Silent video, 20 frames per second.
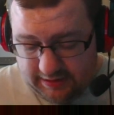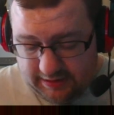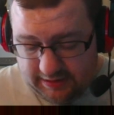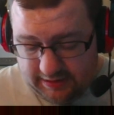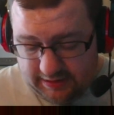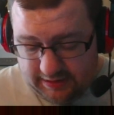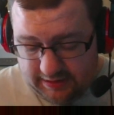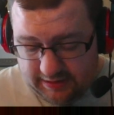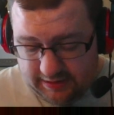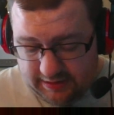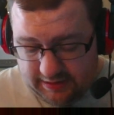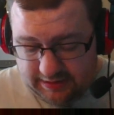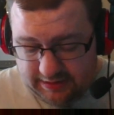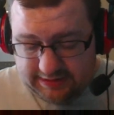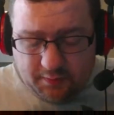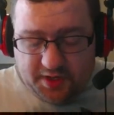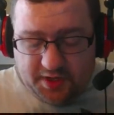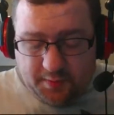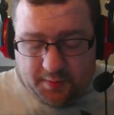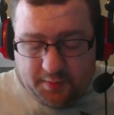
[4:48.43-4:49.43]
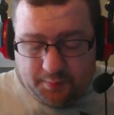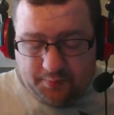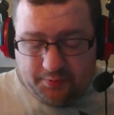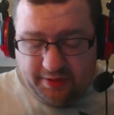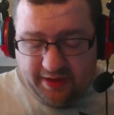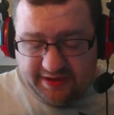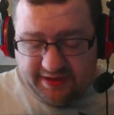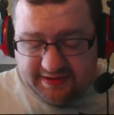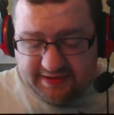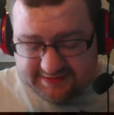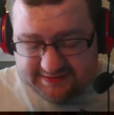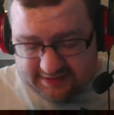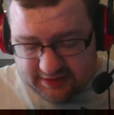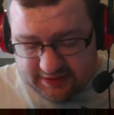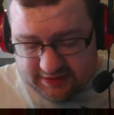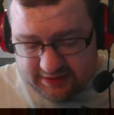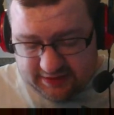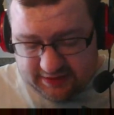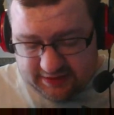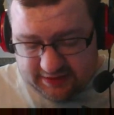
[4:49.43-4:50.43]
Second, when you play this card,
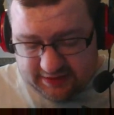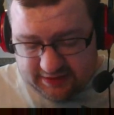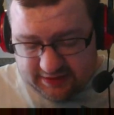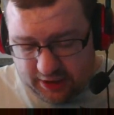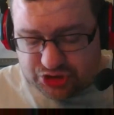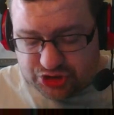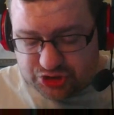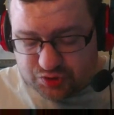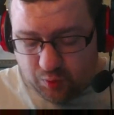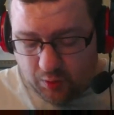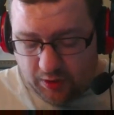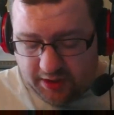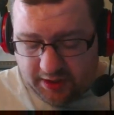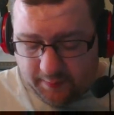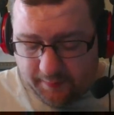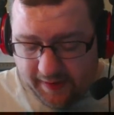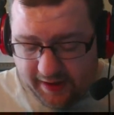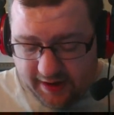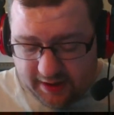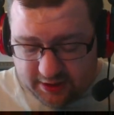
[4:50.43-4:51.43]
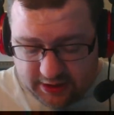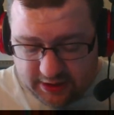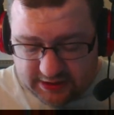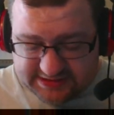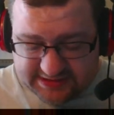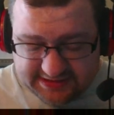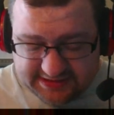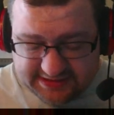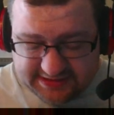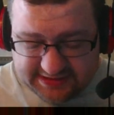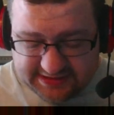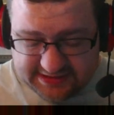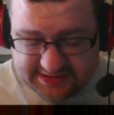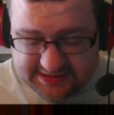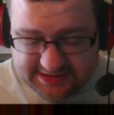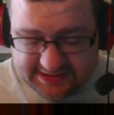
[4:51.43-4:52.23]
choose one of your battle cards and KO it.